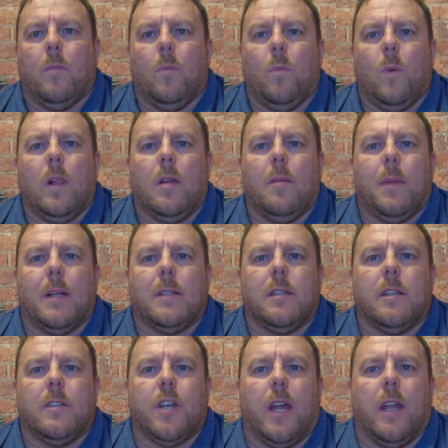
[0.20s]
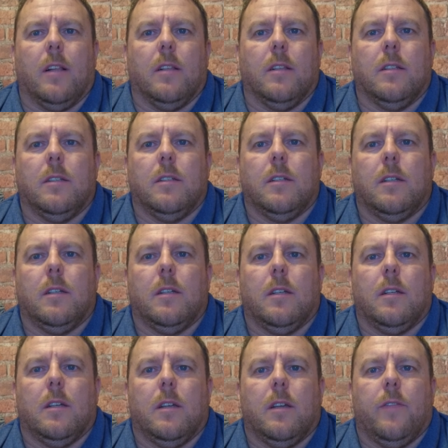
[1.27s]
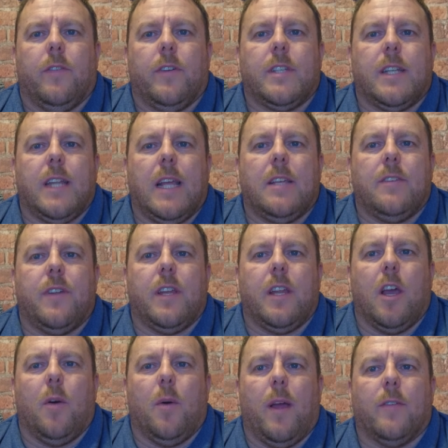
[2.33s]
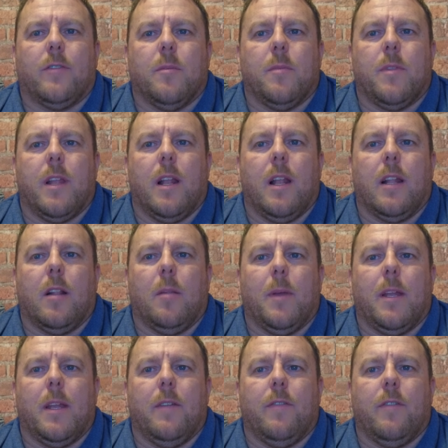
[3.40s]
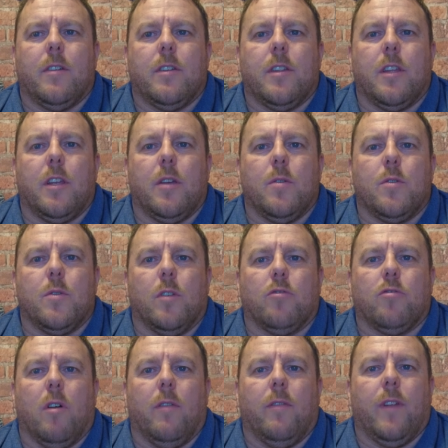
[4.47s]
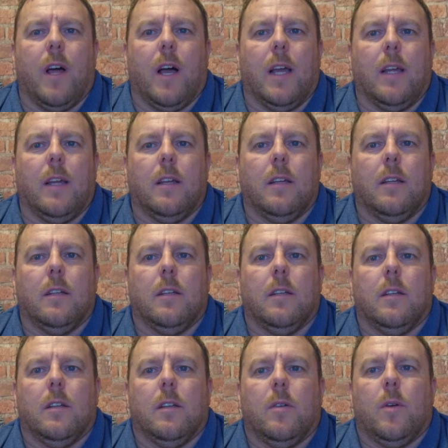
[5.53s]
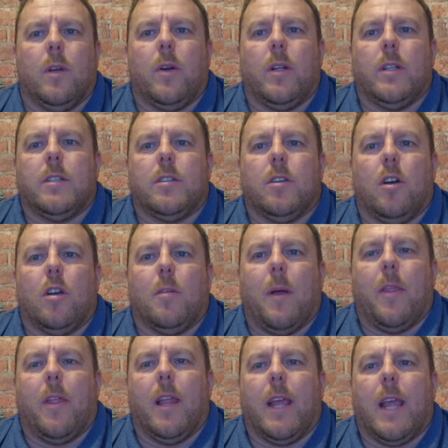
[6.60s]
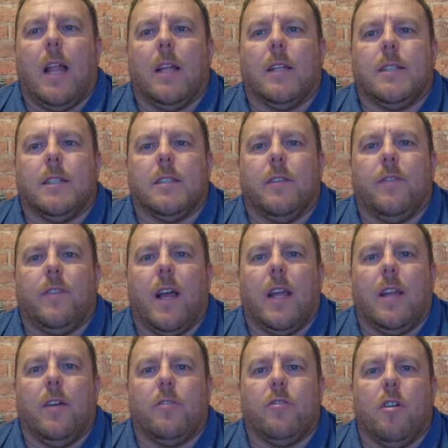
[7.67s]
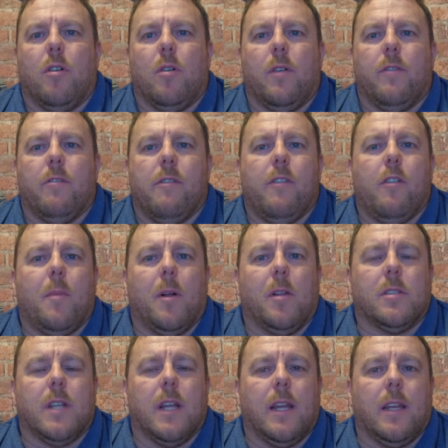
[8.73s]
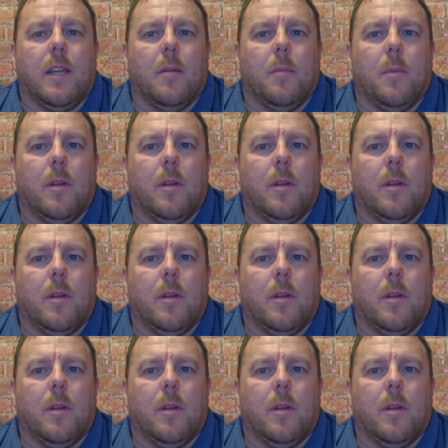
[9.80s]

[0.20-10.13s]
Welcome back to the channel. For today's video we have something a little bit different to the usual drone flight. We're going to talk about the legalities of flying a drone over a football stadium.